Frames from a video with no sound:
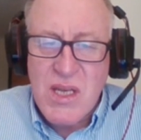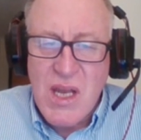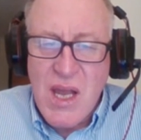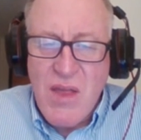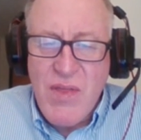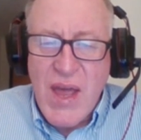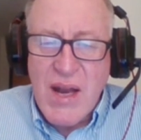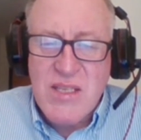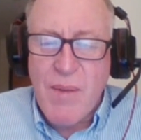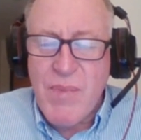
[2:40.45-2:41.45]
That is
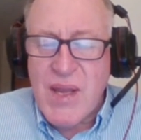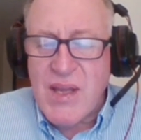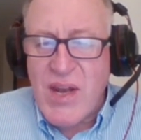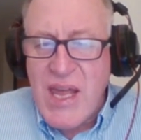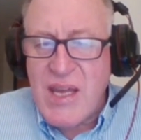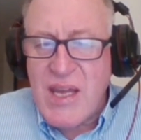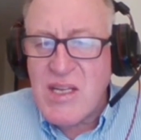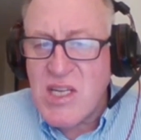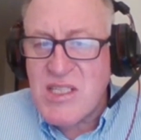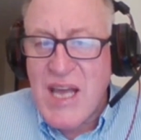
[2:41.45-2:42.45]
something that he can just
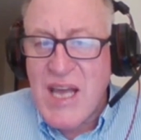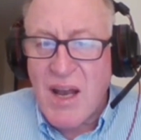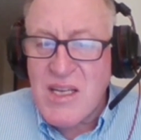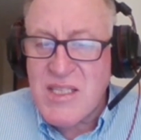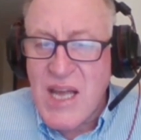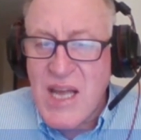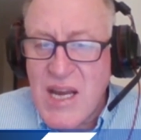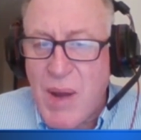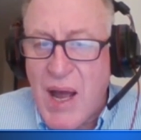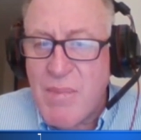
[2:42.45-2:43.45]
tell the State
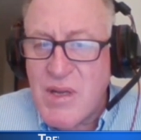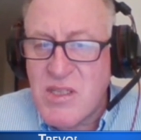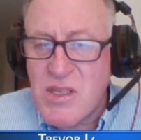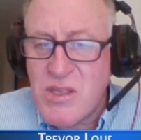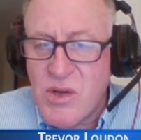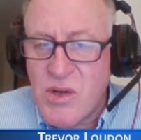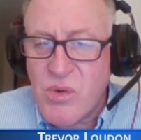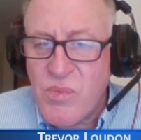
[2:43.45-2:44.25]
Department to do.